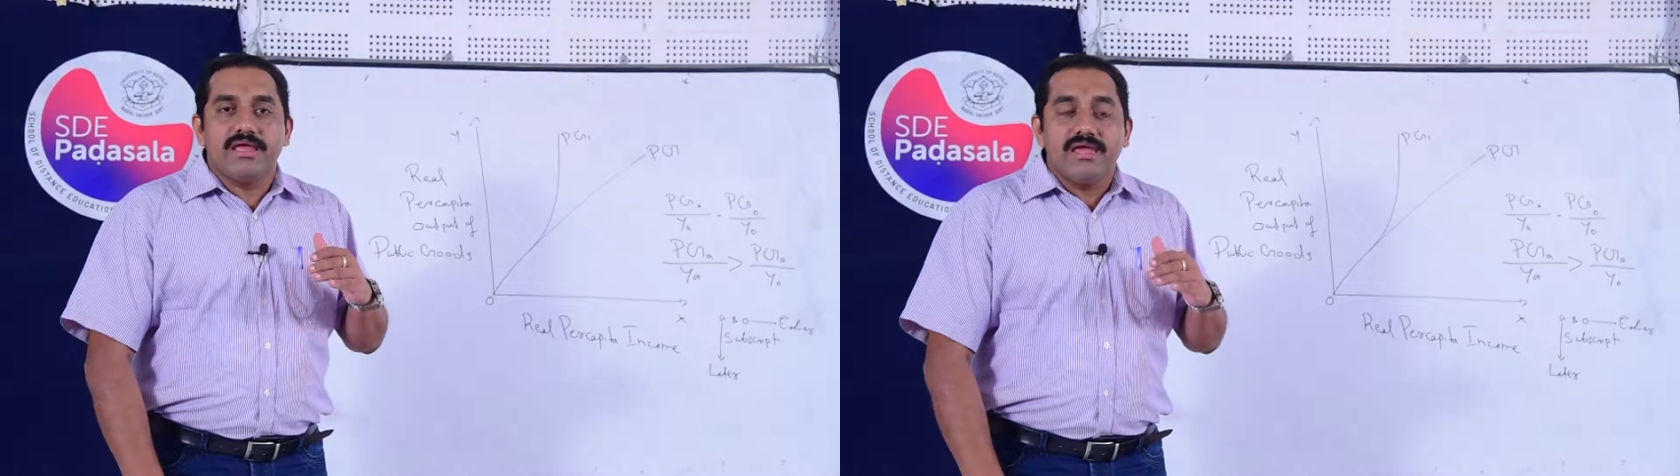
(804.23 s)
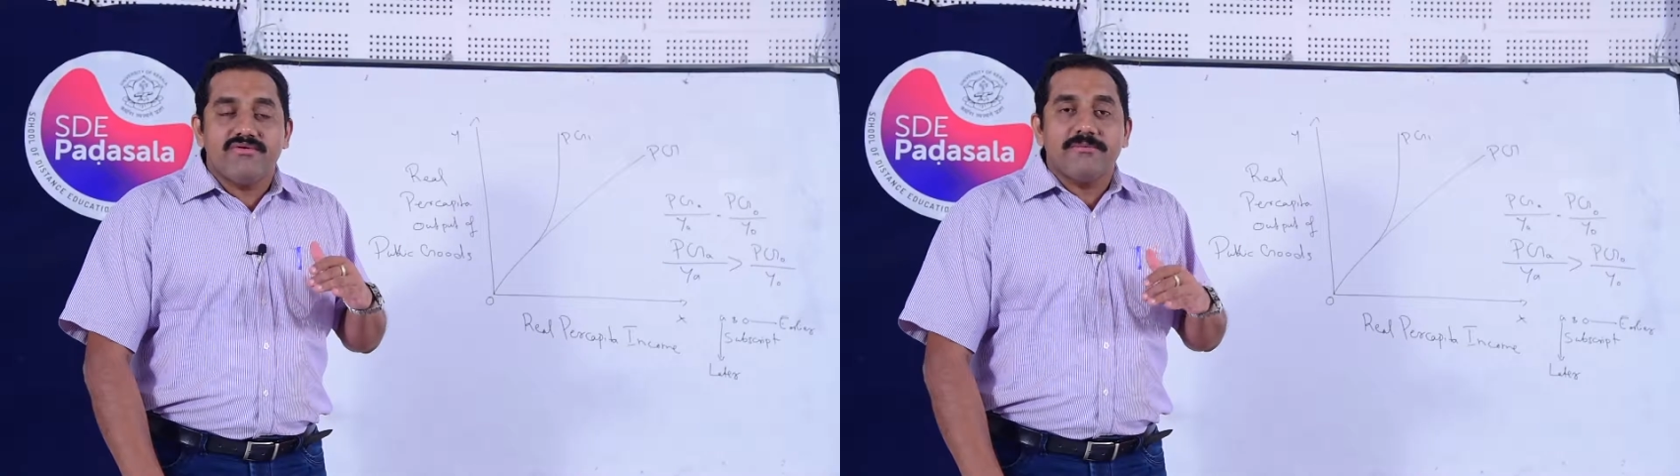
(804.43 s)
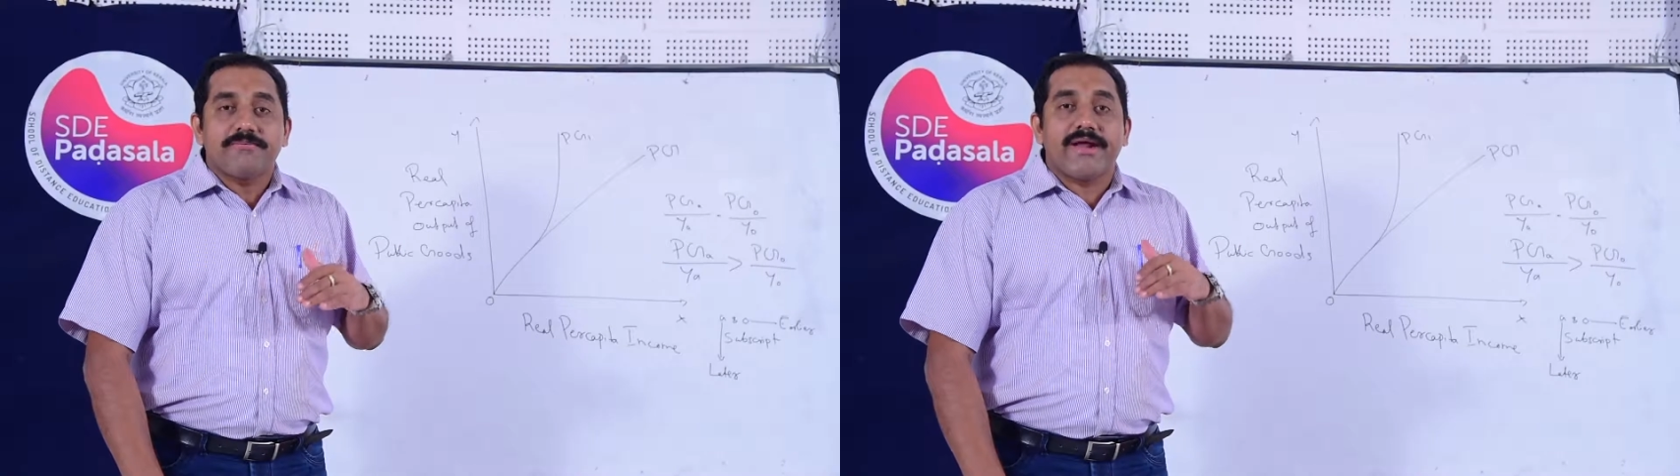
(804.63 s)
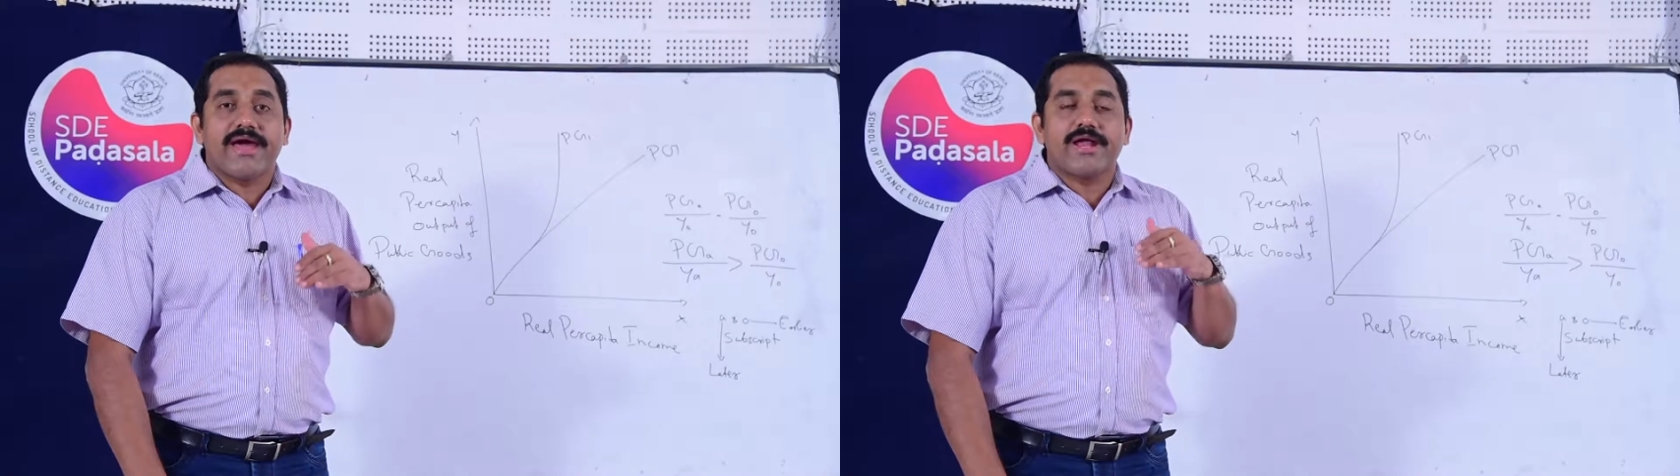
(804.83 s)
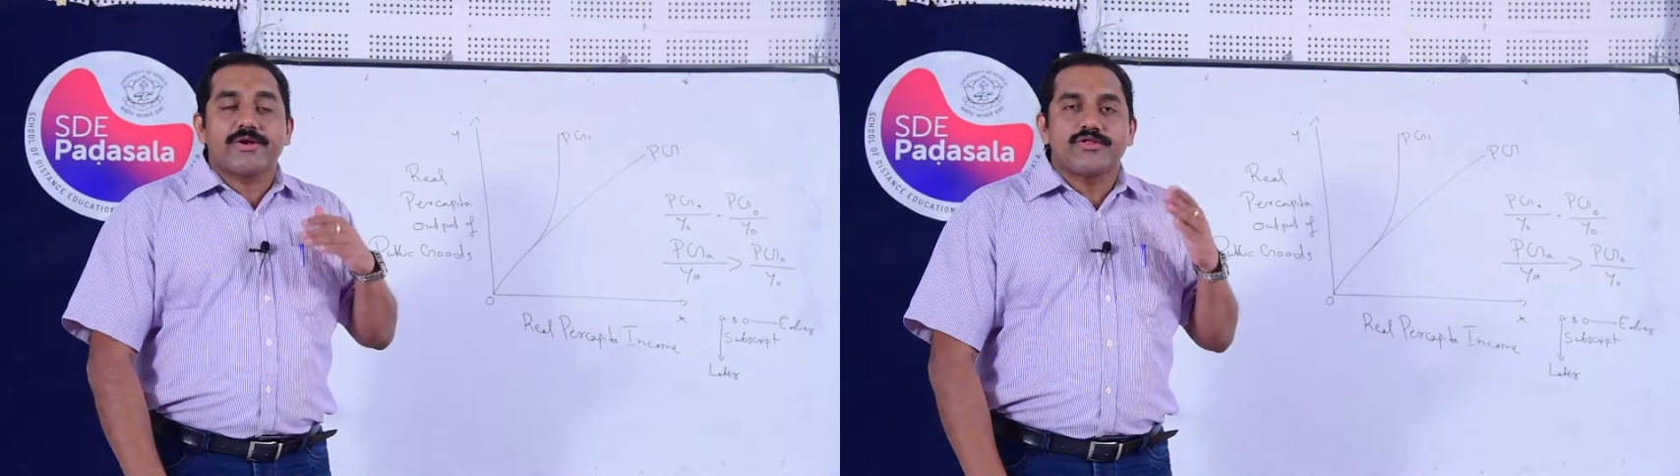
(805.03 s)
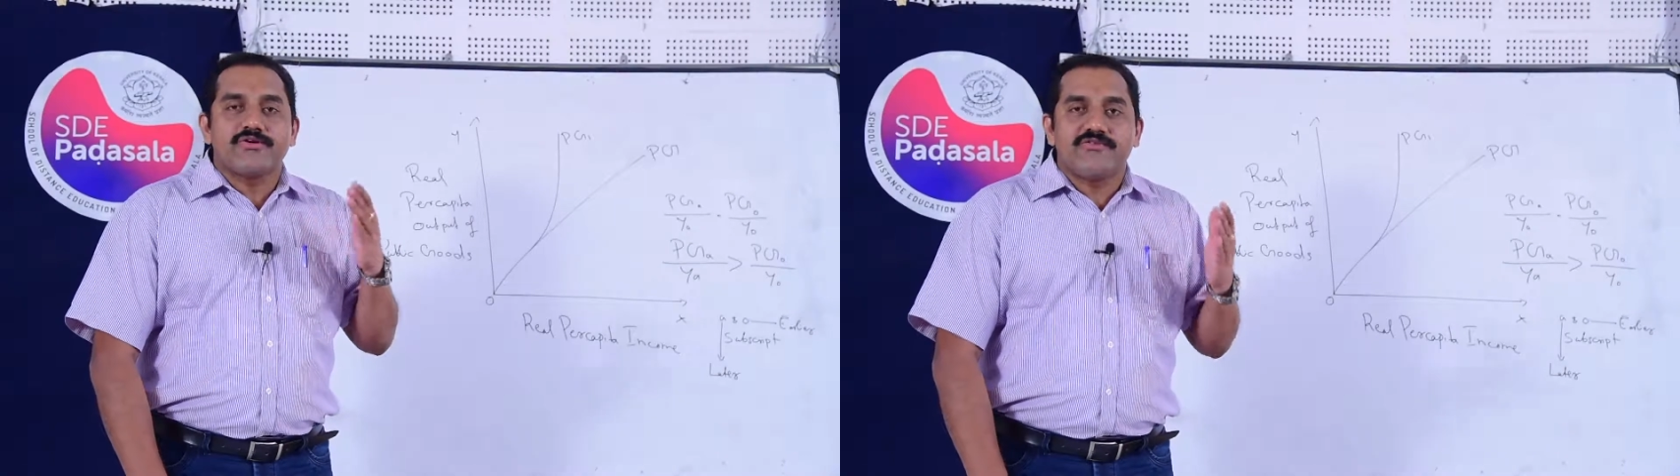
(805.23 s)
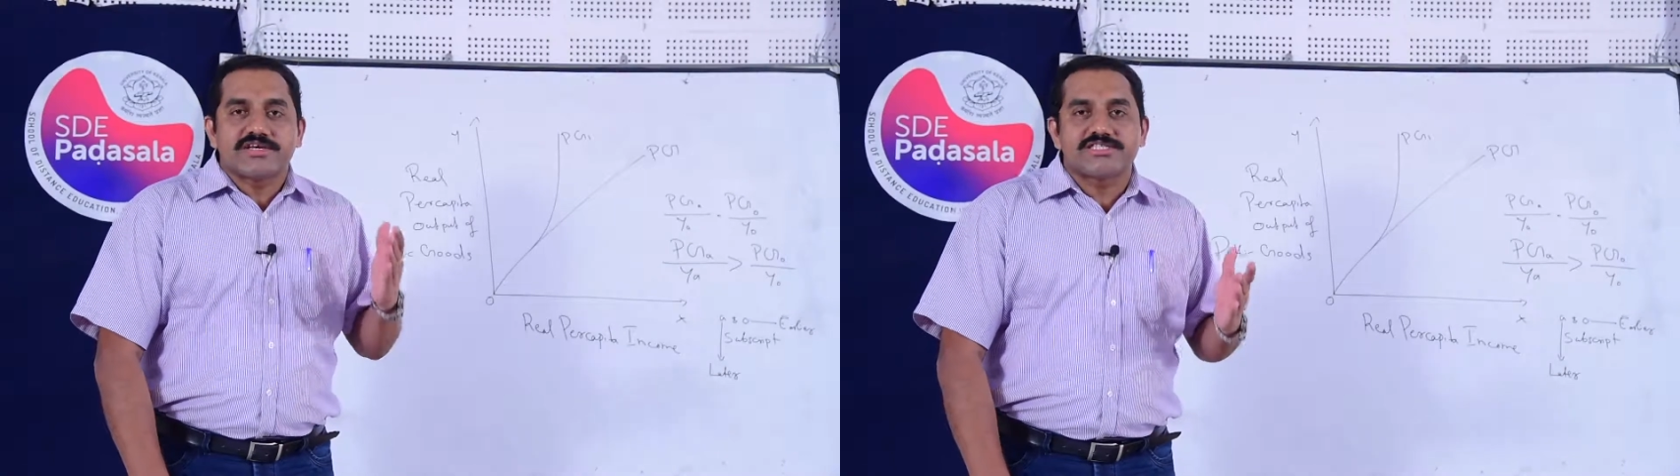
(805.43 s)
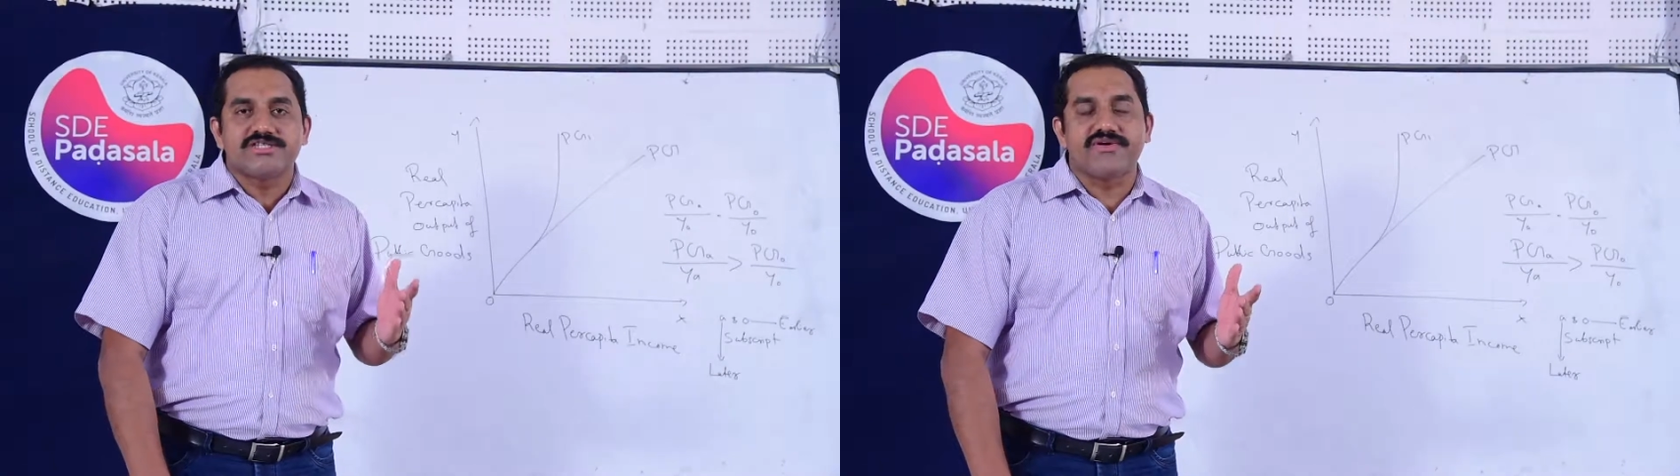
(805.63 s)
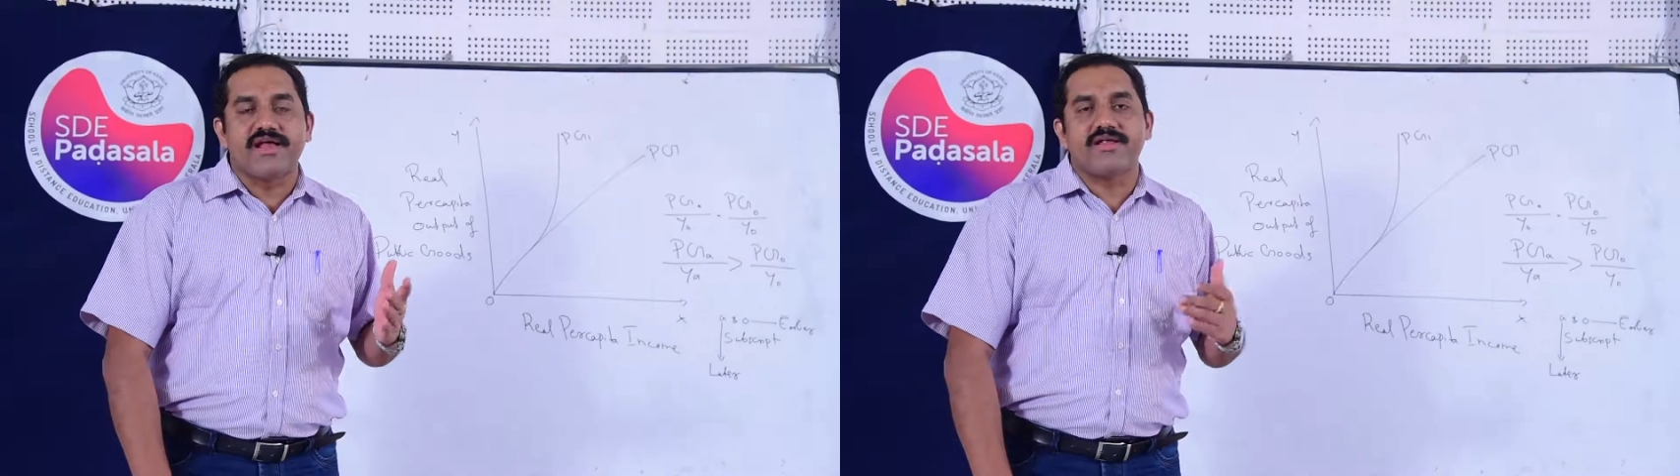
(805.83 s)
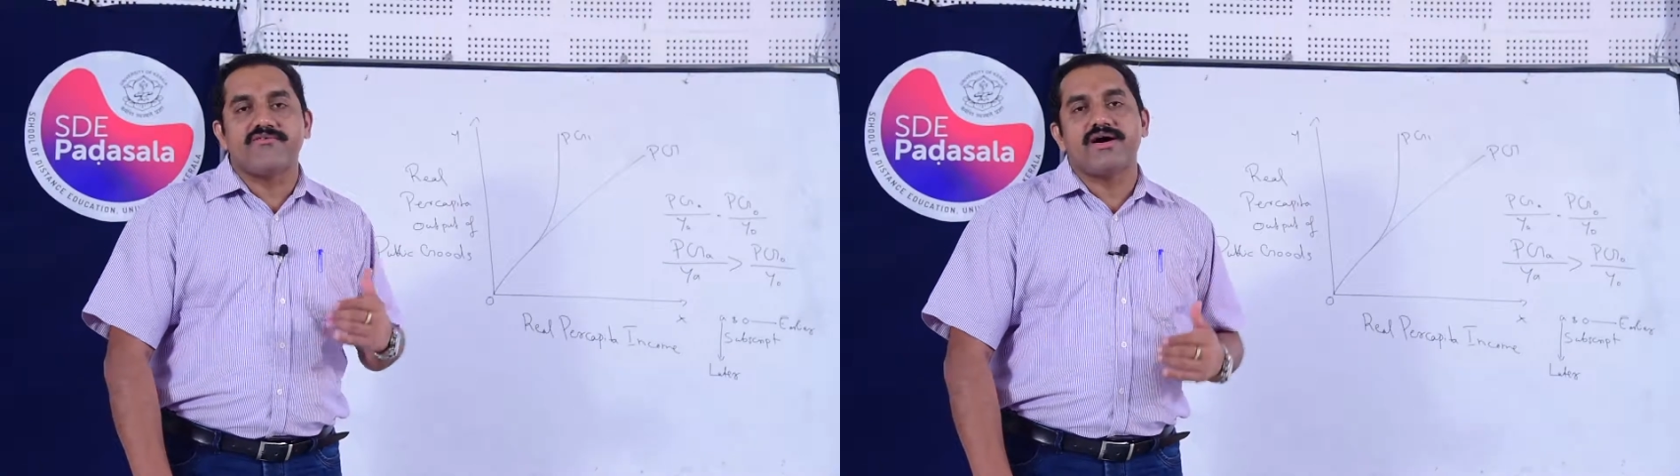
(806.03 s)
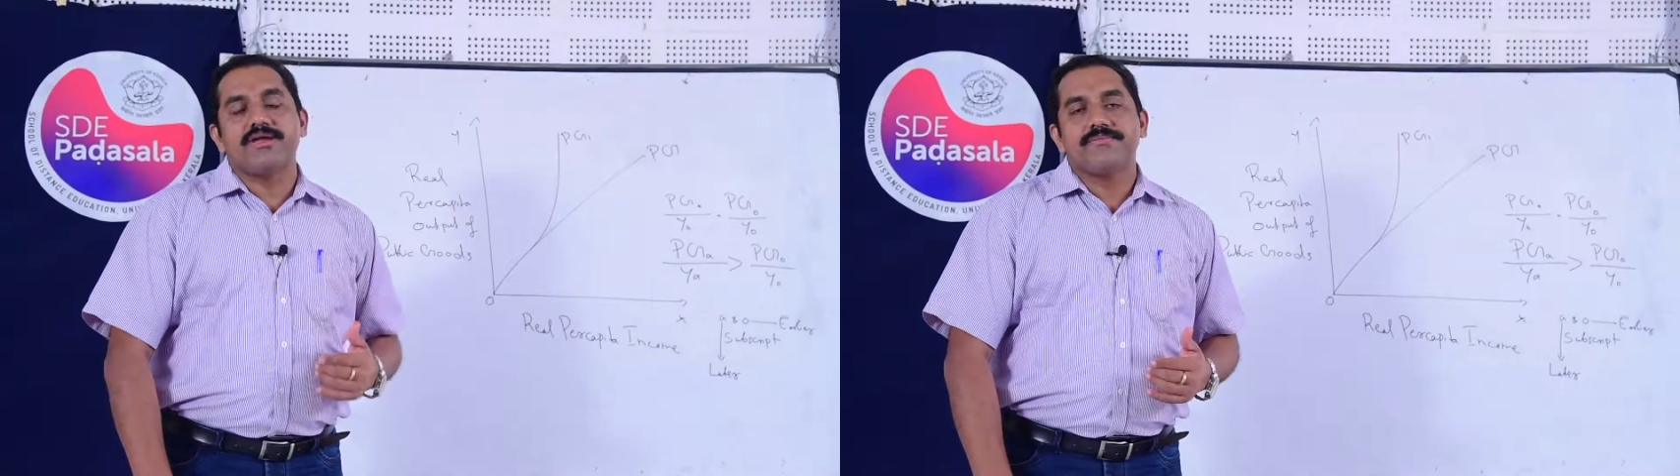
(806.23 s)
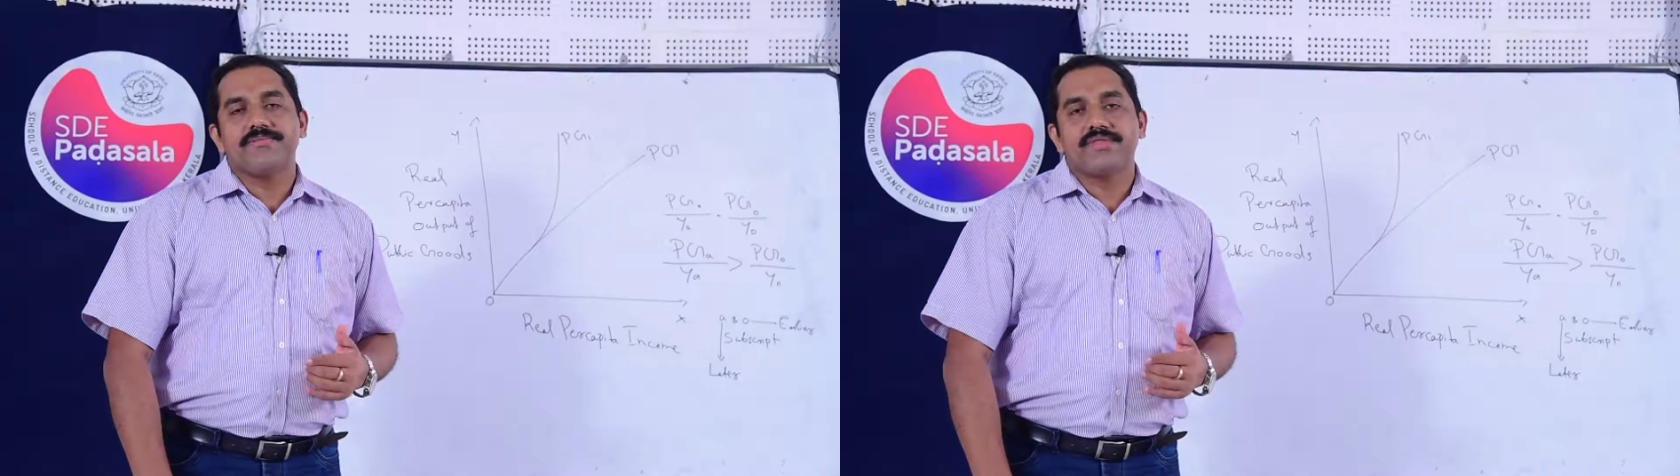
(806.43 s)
even prior to the First World War,